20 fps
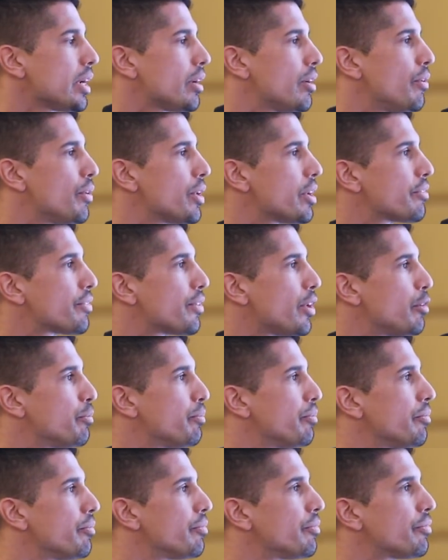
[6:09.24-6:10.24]
Going
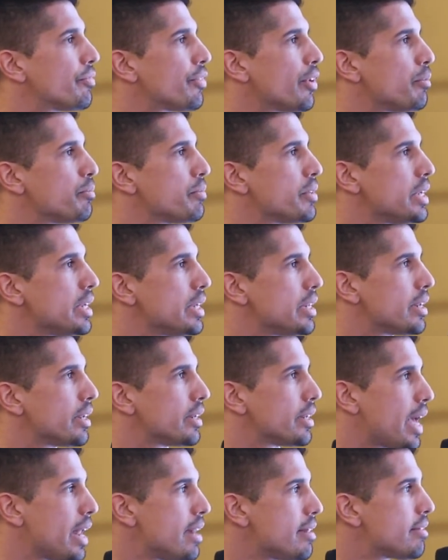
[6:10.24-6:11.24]
from
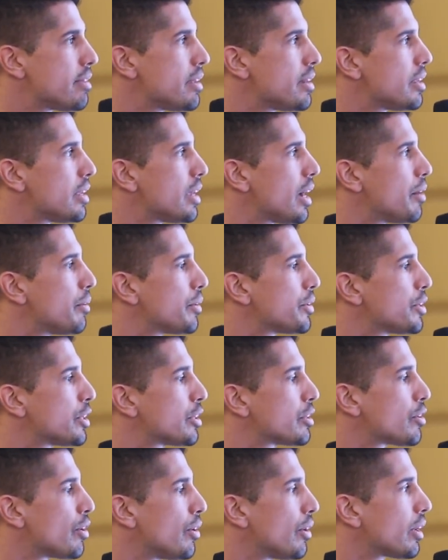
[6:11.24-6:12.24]
the tent city, I want
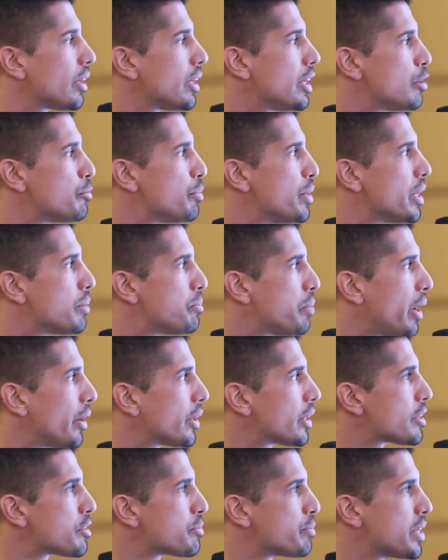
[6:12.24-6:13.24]
to talk a little bit
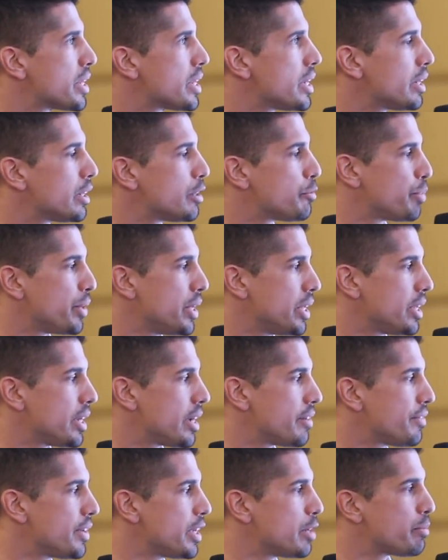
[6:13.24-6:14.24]
about this material,
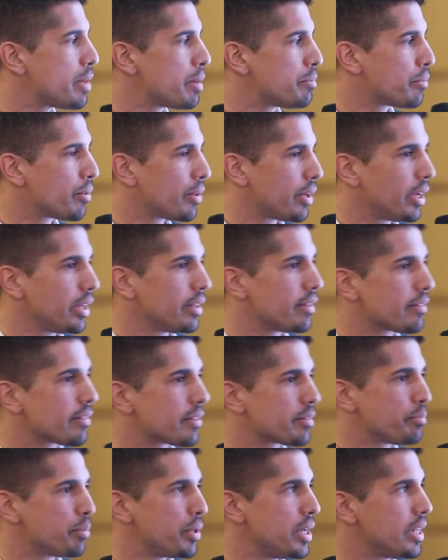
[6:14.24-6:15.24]
PTFE
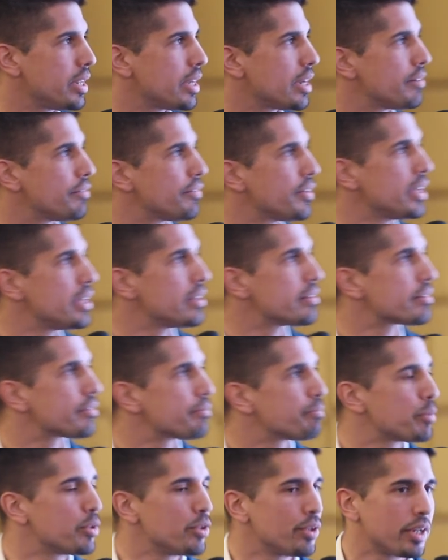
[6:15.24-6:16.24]
membranes. PTFE is
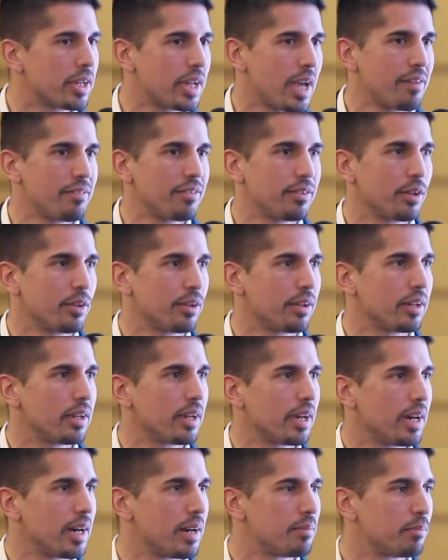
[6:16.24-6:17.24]
a pure
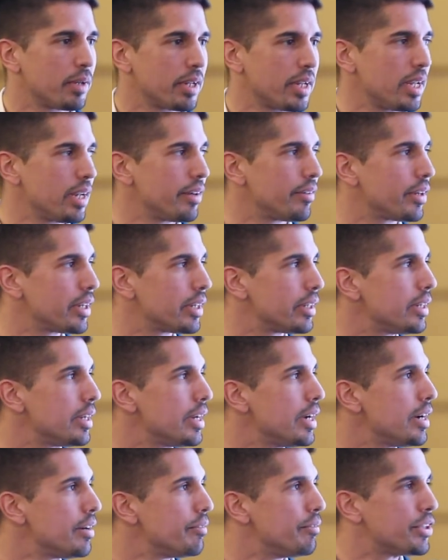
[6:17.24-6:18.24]
Teflon material
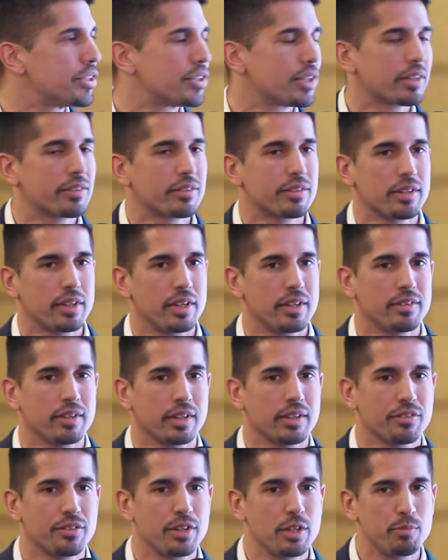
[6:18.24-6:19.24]
which is
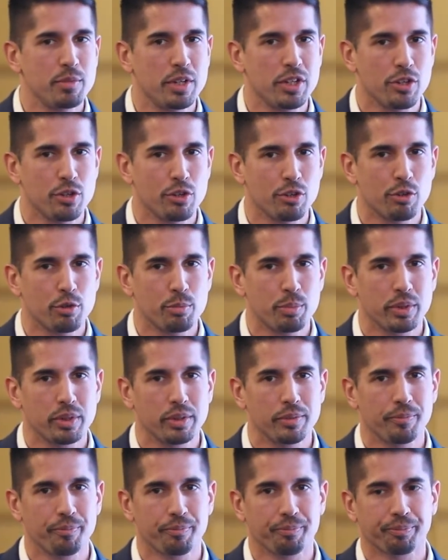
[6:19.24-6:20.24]
extremely
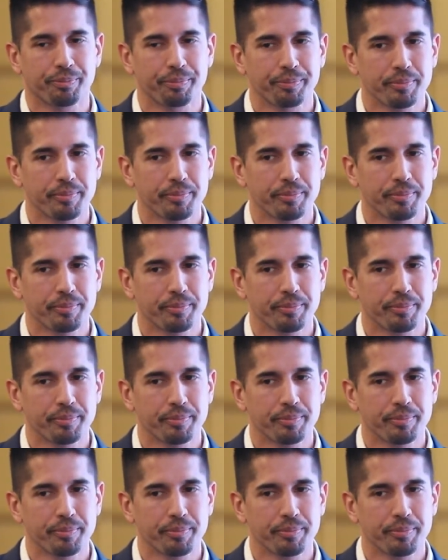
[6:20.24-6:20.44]
durable,